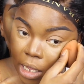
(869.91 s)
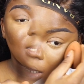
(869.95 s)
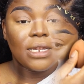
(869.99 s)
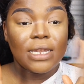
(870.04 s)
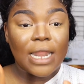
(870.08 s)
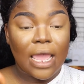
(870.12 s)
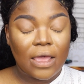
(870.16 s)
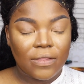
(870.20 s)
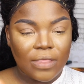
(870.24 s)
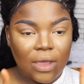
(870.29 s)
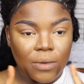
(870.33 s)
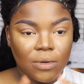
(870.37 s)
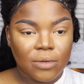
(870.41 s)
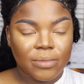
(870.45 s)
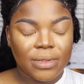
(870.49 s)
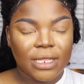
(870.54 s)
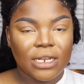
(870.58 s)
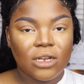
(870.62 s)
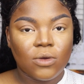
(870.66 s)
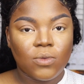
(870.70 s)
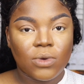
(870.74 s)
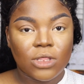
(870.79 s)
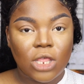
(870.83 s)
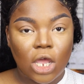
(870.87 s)
Now that we're
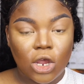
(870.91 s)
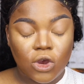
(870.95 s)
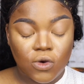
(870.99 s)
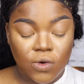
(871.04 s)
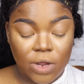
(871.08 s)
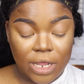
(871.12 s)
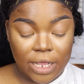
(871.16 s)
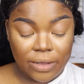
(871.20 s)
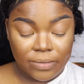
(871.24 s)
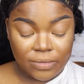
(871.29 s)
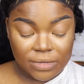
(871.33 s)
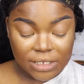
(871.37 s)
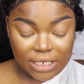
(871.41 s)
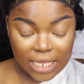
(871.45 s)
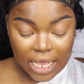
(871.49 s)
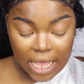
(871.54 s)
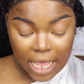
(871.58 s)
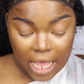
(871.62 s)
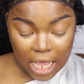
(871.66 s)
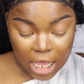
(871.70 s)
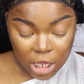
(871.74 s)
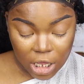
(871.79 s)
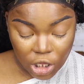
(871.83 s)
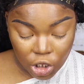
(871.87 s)
blended with our creams,
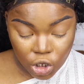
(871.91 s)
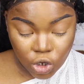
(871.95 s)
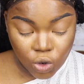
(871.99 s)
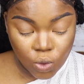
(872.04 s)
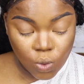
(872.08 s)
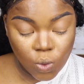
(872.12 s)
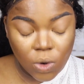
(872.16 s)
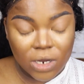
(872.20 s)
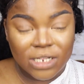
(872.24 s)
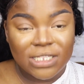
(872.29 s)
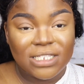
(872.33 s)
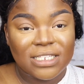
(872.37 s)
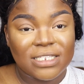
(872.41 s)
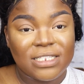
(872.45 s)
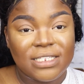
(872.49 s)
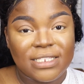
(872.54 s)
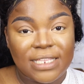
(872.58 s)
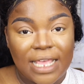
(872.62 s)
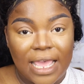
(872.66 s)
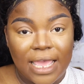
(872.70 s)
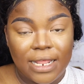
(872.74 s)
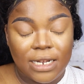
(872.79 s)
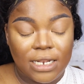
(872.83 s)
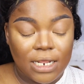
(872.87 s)
you want to
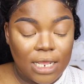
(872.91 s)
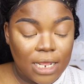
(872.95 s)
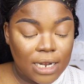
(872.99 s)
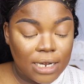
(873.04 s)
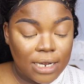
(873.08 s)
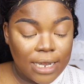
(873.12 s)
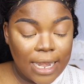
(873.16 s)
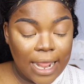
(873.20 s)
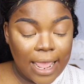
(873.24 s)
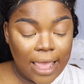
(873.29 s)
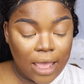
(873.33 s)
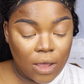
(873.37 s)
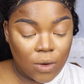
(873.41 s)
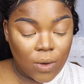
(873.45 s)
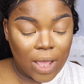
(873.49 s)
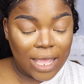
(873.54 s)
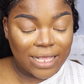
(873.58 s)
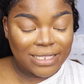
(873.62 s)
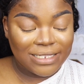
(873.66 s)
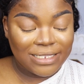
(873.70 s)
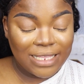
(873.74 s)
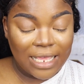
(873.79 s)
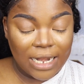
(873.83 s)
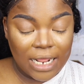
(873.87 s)
set. Now, I
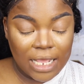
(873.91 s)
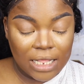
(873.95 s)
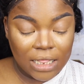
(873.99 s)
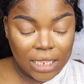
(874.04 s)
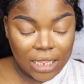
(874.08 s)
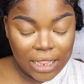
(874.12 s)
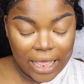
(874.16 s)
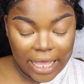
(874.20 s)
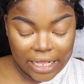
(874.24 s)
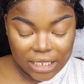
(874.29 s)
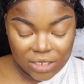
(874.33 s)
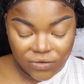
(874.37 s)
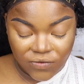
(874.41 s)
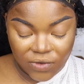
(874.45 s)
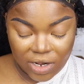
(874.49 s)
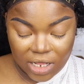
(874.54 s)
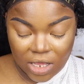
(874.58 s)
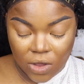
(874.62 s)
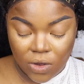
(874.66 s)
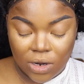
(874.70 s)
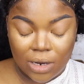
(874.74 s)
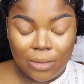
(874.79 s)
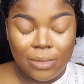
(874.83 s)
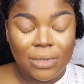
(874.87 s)
said it in the last
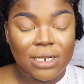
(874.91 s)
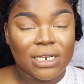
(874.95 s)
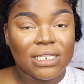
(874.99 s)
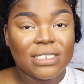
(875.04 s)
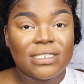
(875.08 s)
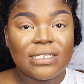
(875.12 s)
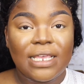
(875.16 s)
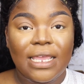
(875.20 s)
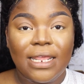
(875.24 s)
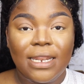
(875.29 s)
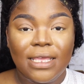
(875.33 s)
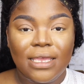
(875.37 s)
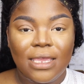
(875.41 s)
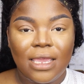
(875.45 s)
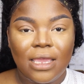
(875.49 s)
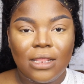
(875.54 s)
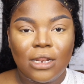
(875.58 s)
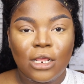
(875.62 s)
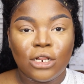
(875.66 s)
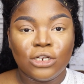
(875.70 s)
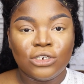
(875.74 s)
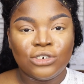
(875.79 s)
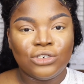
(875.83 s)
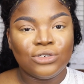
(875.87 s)
video and I'm gonna say it again.
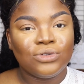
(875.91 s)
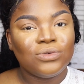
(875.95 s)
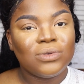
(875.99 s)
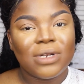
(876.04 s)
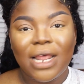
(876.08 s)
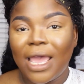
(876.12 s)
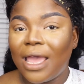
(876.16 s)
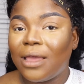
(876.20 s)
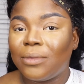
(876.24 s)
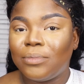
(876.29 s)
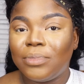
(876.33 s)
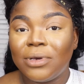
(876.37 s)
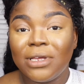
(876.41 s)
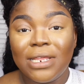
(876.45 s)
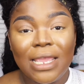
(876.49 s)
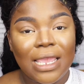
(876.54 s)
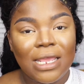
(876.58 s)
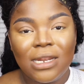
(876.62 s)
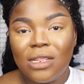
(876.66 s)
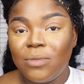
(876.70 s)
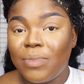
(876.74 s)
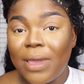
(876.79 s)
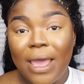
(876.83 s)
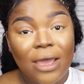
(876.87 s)
Do not put
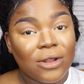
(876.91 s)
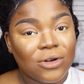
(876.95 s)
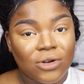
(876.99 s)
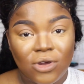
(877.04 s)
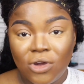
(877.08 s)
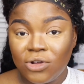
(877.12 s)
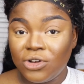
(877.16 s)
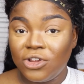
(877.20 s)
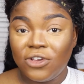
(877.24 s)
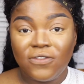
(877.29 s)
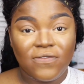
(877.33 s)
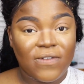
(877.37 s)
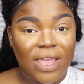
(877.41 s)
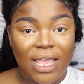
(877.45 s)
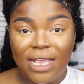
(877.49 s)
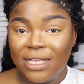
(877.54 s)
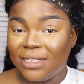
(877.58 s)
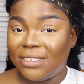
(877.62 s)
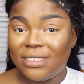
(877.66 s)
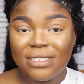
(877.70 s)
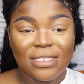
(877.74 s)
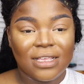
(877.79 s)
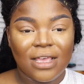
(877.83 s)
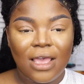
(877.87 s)
any powder on your
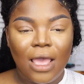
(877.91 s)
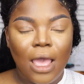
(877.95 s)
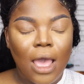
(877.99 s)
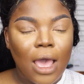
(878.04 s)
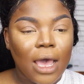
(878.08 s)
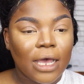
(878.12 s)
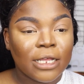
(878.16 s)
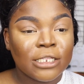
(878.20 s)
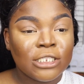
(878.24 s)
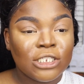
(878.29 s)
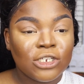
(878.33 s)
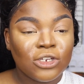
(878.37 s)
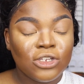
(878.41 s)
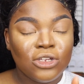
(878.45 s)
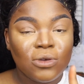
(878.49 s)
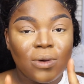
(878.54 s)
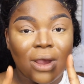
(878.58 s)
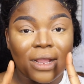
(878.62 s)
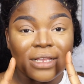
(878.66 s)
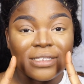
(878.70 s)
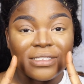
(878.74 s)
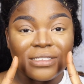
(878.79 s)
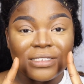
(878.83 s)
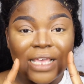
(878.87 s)
face until you
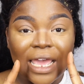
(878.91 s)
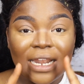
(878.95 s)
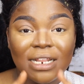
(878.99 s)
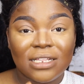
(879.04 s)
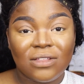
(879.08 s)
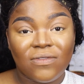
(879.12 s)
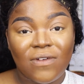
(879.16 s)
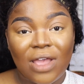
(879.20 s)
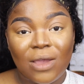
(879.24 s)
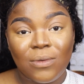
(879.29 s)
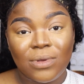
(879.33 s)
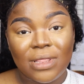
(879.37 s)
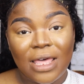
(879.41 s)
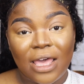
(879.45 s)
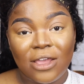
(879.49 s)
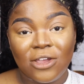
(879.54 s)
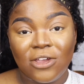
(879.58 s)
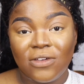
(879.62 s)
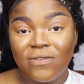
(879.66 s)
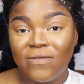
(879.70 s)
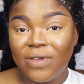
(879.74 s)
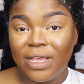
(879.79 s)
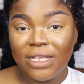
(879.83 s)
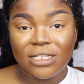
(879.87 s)
are satisfied with how
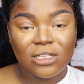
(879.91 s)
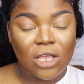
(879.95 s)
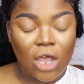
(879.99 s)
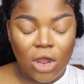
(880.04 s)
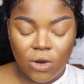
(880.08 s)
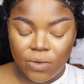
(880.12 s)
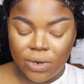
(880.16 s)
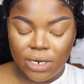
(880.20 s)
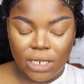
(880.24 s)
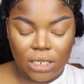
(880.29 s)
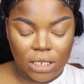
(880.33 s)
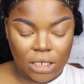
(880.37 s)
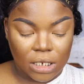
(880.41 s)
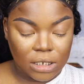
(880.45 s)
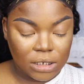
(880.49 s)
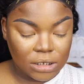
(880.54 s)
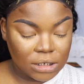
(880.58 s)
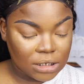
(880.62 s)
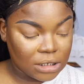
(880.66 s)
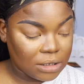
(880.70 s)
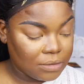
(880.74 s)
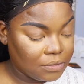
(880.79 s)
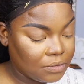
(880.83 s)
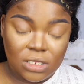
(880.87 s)
your face already looks.
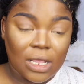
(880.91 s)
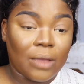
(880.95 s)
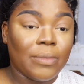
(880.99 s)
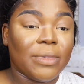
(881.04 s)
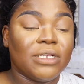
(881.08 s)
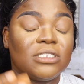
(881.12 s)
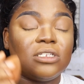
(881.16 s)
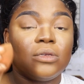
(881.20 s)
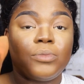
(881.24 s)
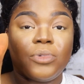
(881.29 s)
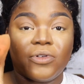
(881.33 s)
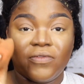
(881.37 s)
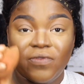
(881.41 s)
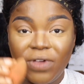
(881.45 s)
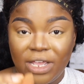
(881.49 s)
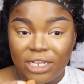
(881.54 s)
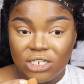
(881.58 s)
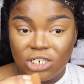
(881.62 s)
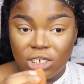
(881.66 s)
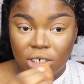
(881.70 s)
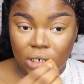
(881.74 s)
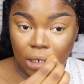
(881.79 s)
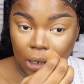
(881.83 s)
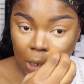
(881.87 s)
I mean, to
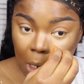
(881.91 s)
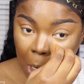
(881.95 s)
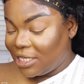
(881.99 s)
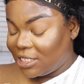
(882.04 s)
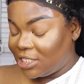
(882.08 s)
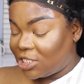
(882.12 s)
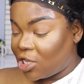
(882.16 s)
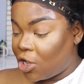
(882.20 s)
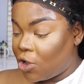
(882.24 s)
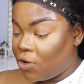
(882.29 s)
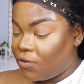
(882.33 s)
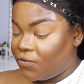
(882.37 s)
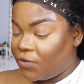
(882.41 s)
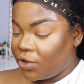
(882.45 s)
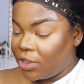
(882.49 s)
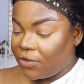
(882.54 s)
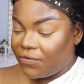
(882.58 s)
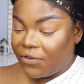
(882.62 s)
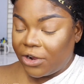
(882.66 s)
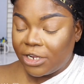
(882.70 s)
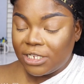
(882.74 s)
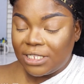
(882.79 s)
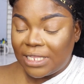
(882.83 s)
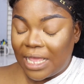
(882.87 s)
perfection. So for the
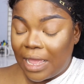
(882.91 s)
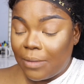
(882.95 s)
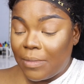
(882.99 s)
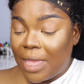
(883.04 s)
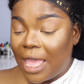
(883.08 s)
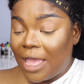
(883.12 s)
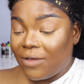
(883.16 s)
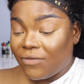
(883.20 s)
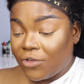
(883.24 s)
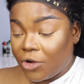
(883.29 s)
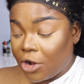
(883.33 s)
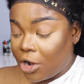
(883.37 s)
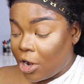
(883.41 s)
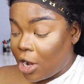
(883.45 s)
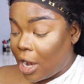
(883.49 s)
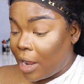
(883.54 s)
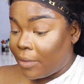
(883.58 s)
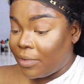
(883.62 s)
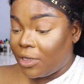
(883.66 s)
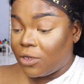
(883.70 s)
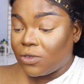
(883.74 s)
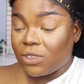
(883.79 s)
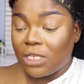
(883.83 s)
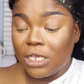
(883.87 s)
first time ever, I'm
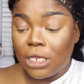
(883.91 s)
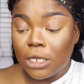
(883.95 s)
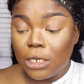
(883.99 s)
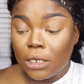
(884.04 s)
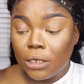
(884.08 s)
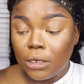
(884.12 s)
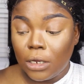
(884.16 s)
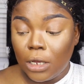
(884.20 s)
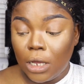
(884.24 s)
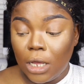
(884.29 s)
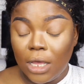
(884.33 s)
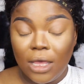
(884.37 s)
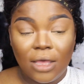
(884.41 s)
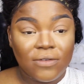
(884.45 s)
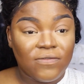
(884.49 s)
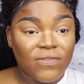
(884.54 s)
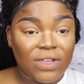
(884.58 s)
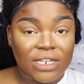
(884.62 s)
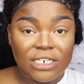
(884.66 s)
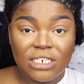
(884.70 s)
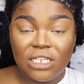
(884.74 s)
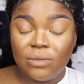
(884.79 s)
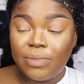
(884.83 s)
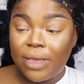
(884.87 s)
using a
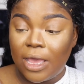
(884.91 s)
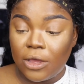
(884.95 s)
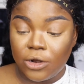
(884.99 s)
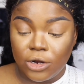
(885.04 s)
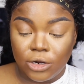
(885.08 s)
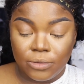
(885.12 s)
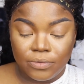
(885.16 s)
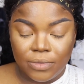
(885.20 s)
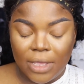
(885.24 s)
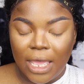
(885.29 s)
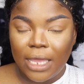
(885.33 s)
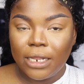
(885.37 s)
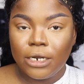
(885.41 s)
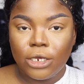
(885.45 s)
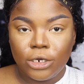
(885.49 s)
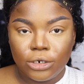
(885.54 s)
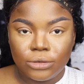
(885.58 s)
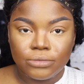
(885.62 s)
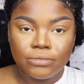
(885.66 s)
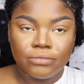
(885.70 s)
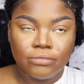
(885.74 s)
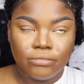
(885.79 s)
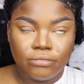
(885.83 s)
Fenty powder. I know.